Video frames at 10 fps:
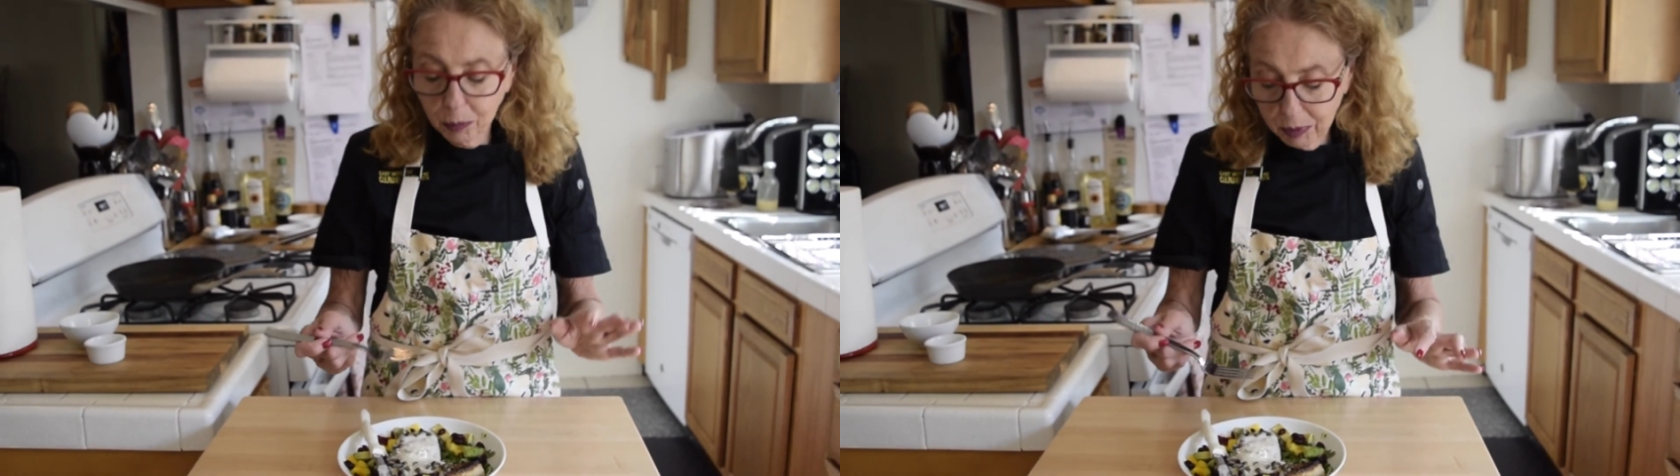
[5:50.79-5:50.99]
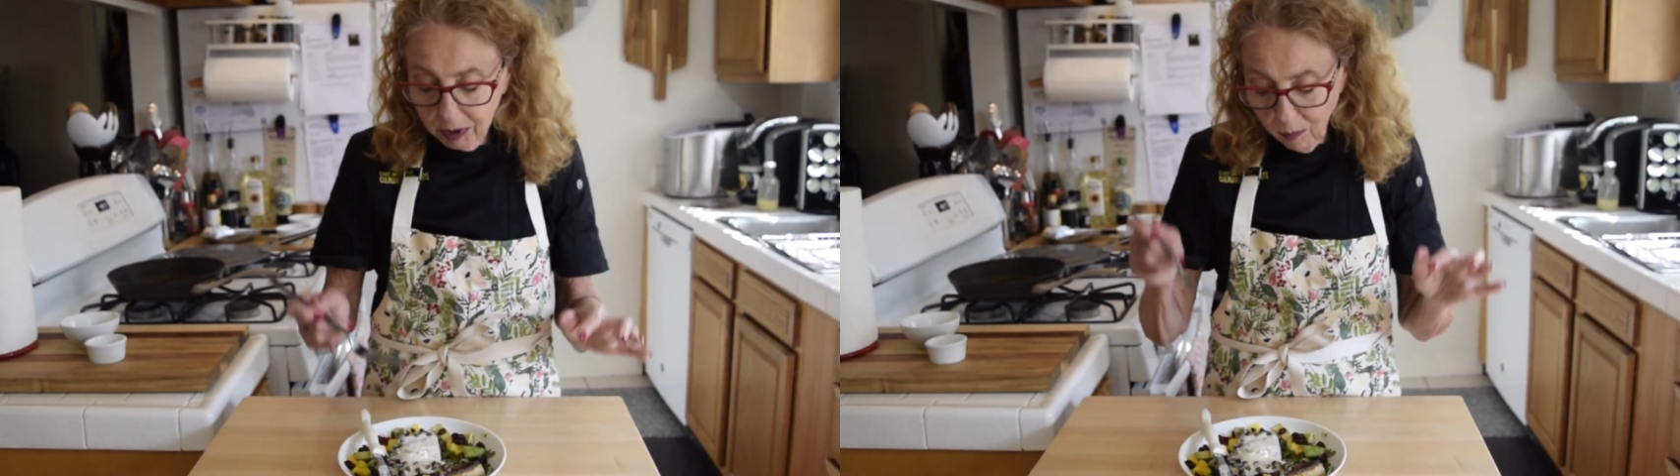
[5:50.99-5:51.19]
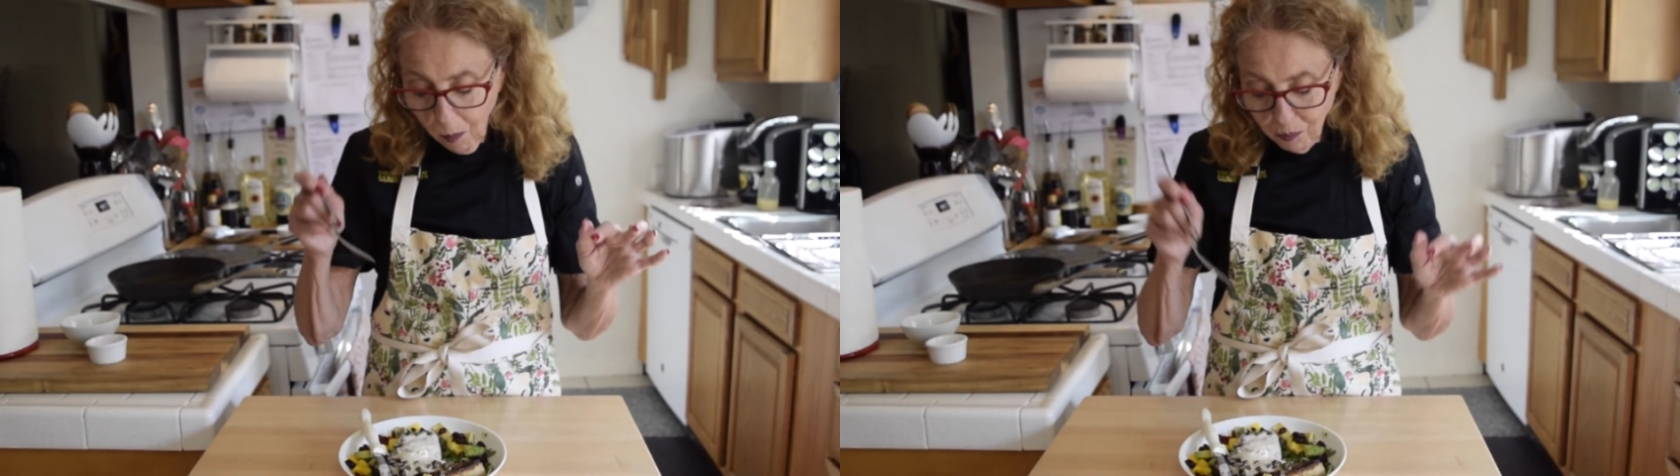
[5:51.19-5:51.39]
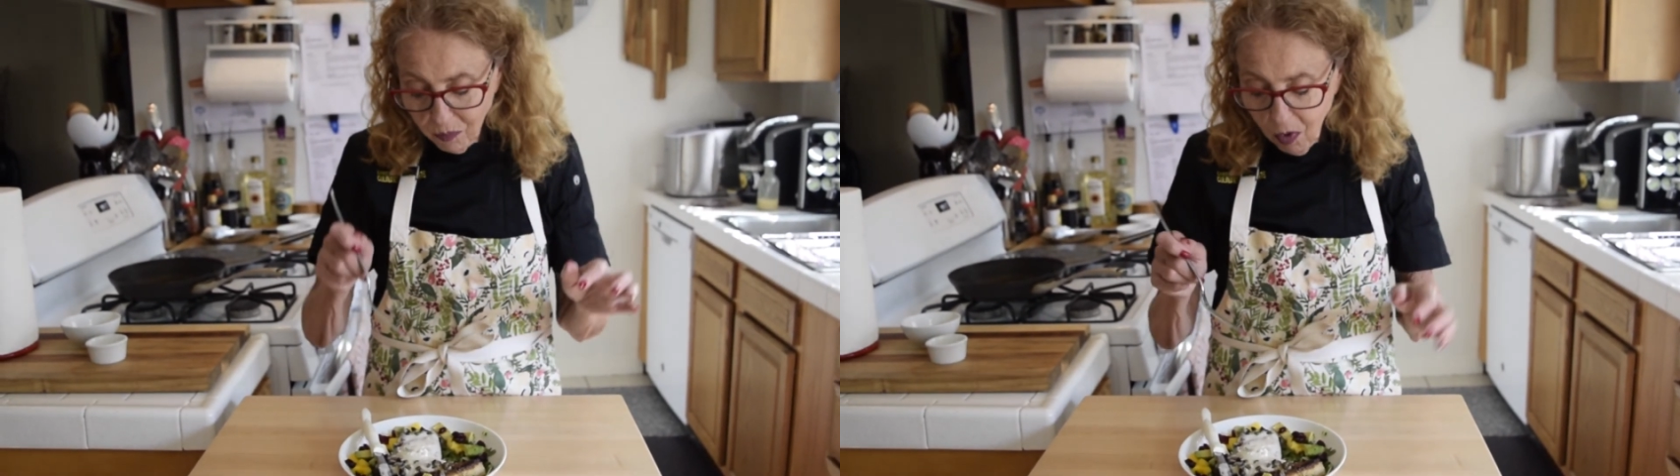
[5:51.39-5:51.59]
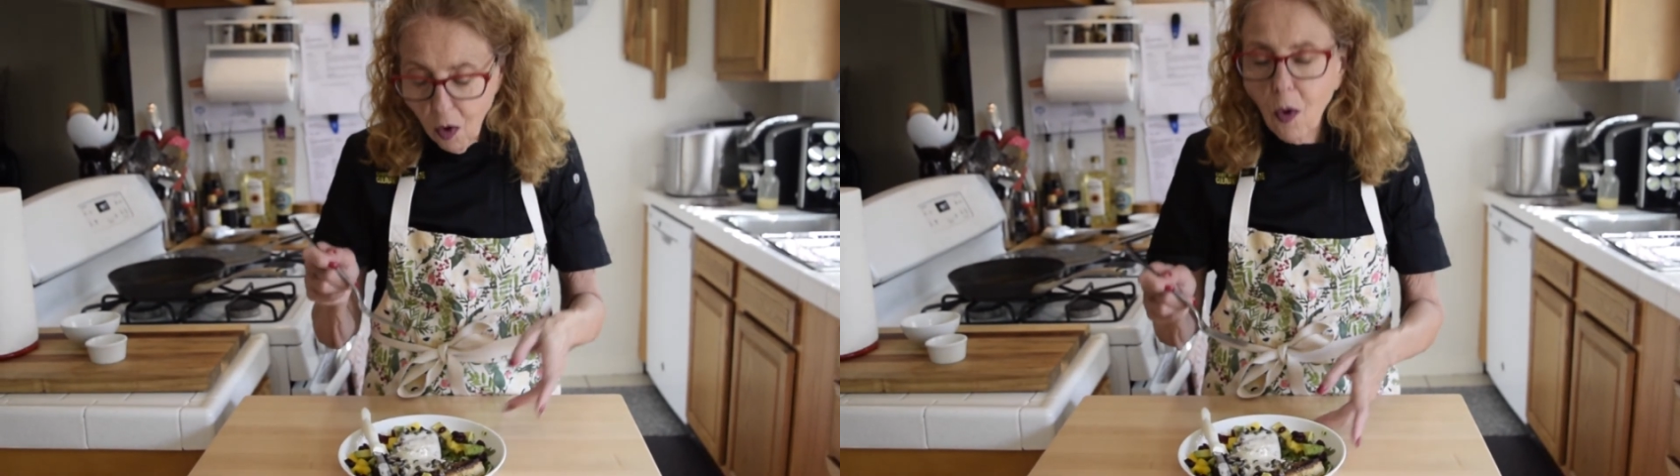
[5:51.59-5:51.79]
but
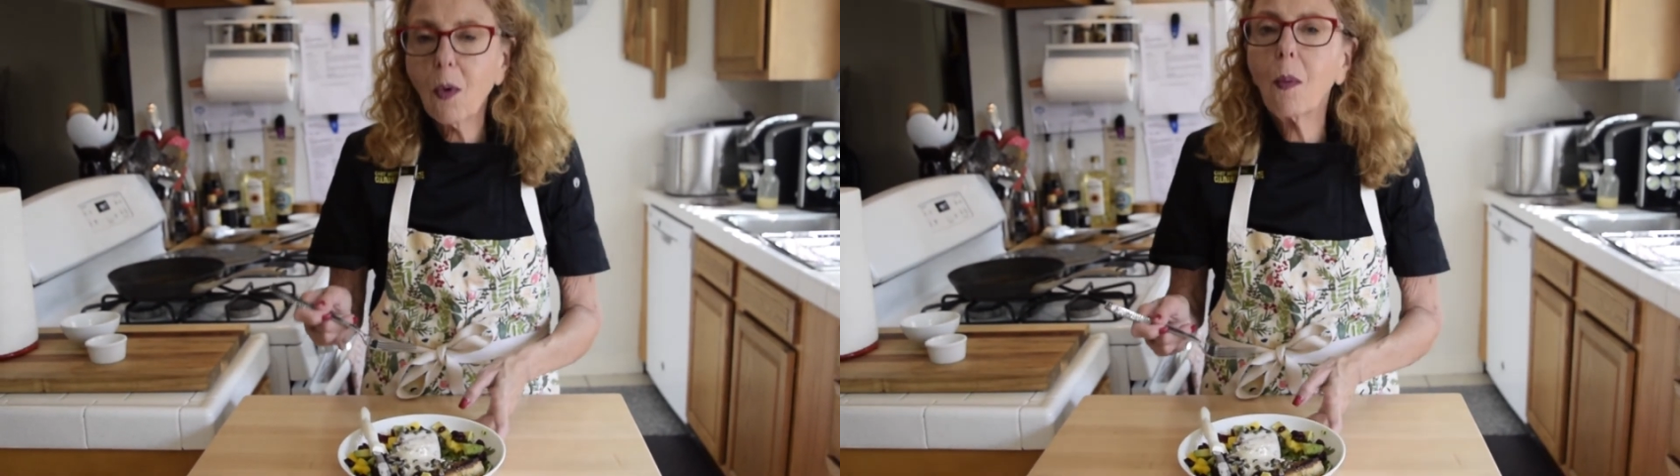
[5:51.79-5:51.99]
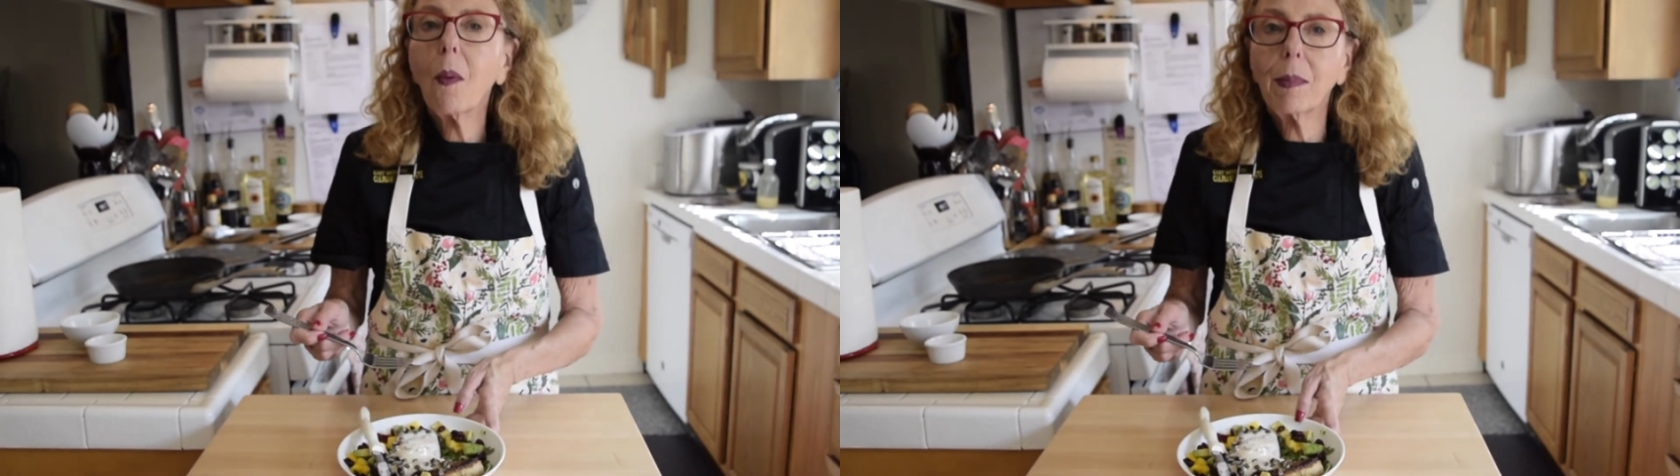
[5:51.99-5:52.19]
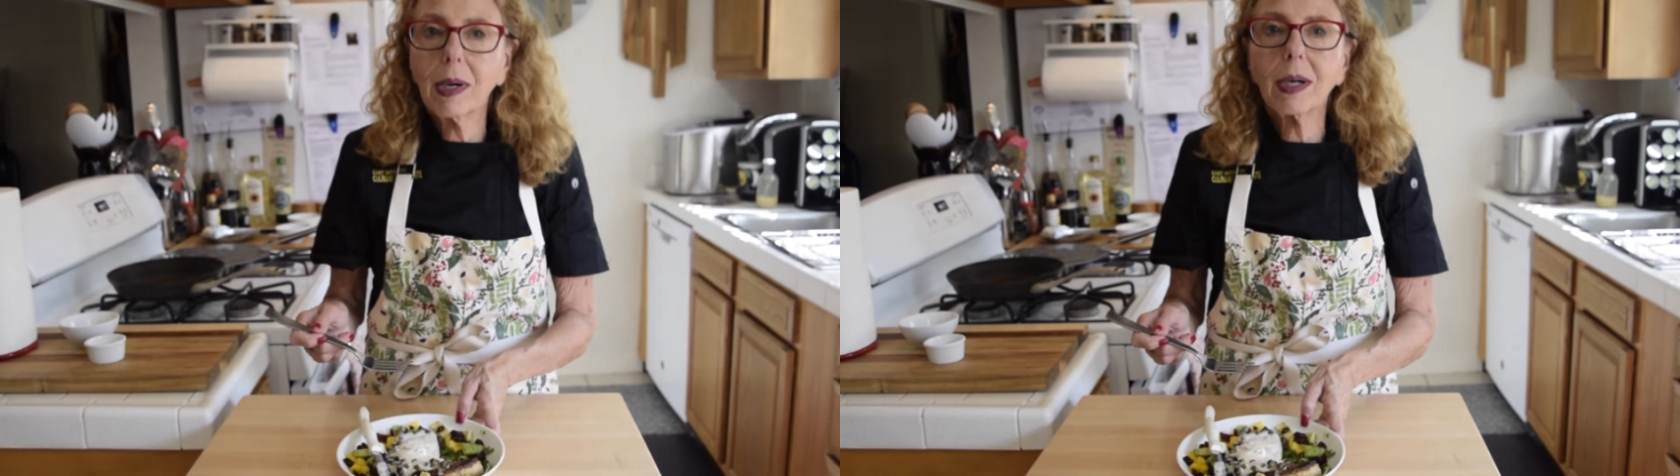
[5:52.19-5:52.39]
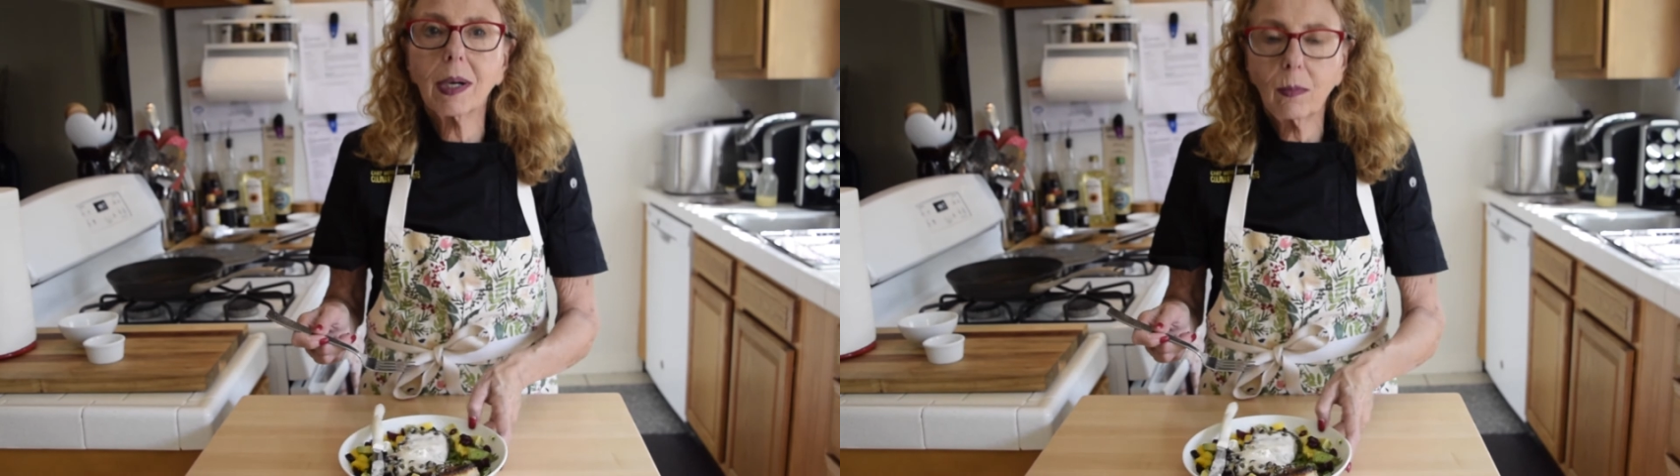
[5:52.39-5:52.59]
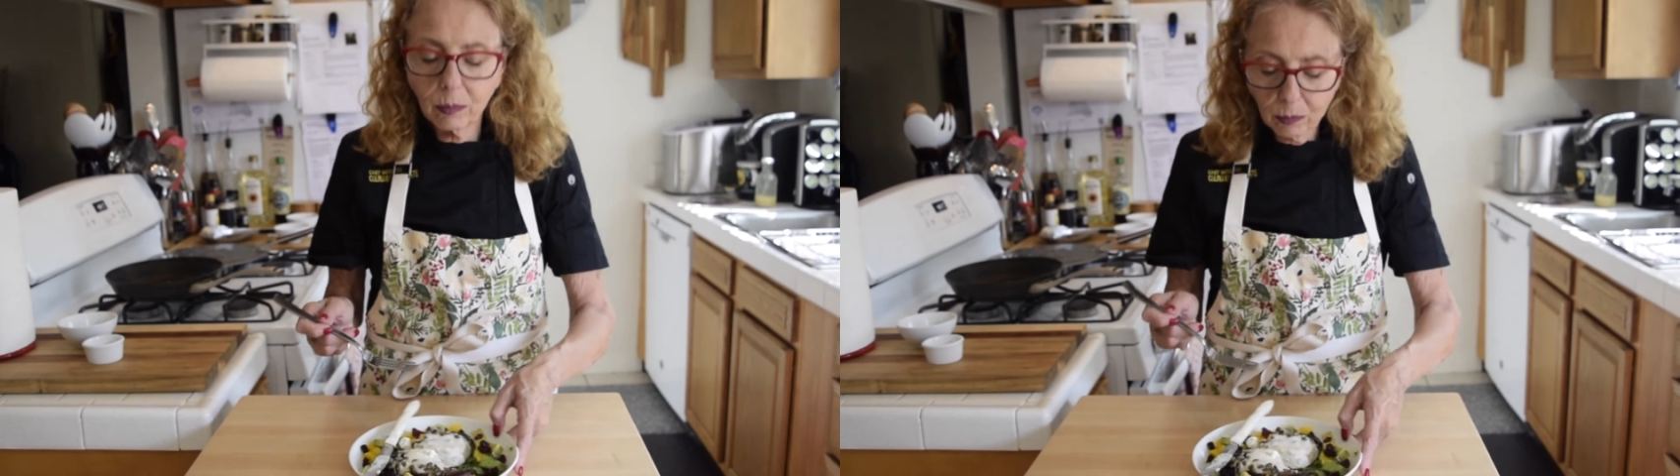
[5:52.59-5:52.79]
oh my God.